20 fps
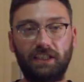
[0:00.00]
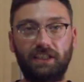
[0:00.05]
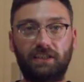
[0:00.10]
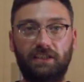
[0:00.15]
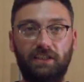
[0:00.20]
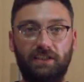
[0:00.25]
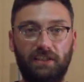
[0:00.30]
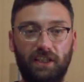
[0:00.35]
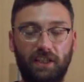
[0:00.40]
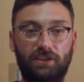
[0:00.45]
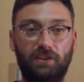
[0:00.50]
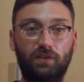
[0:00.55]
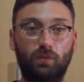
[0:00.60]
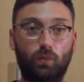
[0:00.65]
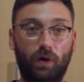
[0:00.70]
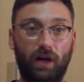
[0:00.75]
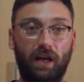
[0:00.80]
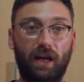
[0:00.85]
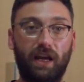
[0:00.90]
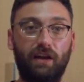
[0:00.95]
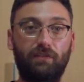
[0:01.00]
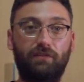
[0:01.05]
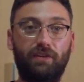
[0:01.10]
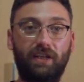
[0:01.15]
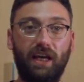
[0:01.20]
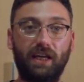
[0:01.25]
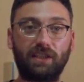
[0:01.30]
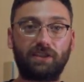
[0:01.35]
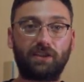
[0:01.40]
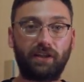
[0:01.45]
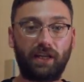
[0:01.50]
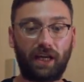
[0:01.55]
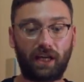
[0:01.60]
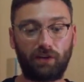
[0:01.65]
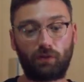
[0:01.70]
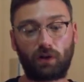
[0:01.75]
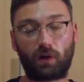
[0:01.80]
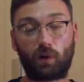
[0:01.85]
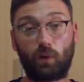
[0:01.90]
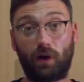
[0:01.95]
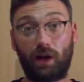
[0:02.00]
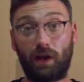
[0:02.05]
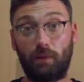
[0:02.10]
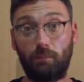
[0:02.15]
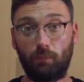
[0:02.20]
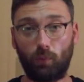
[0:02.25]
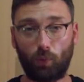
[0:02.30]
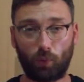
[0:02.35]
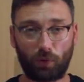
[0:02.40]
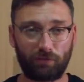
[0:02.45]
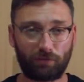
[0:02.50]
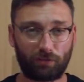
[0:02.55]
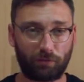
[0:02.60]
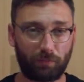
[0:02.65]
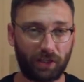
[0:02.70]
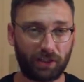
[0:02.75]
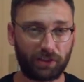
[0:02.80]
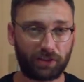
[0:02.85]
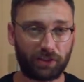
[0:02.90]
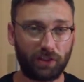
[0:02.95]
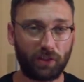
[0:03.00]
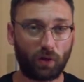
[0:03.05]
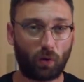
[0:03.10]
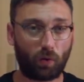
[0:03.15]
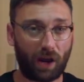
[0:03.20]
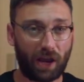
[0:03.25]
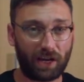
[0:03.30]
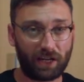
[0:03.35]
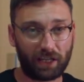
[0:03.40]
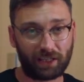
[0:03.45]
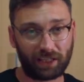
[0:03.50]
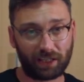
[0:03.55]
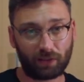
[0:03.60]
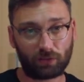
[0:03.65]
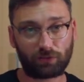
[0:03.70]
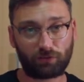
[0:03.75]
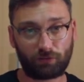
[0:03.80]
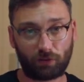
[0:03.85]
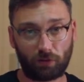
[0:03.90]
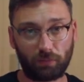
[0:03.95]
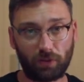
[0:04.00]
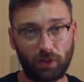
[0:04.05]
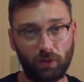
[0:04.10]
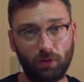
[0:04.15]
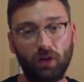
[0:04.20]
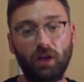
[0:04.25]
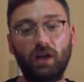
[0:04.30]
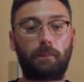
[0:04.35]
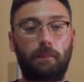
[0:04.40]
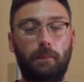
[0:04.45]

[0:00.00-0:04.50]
is the section where if the SIA require more information or anything else from you,